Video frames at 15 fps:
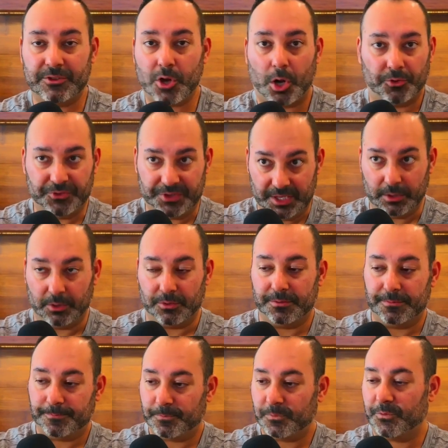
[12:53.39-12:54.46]
That's called
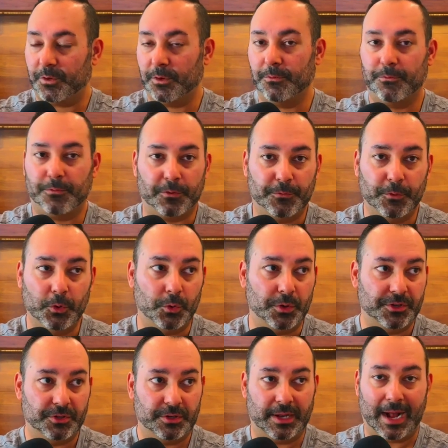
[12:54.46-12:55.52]
yield for
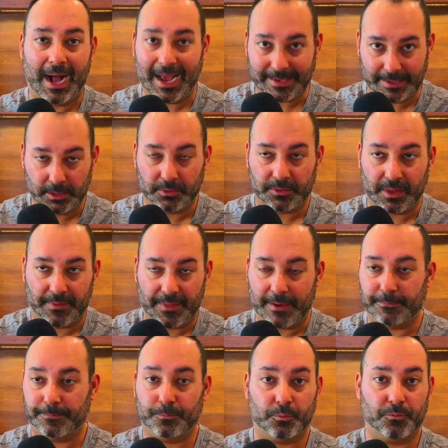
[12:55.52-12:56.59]
food, is you get a high yield on
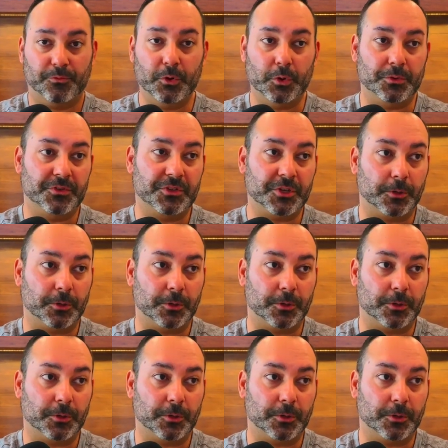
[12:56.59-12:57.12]
that food.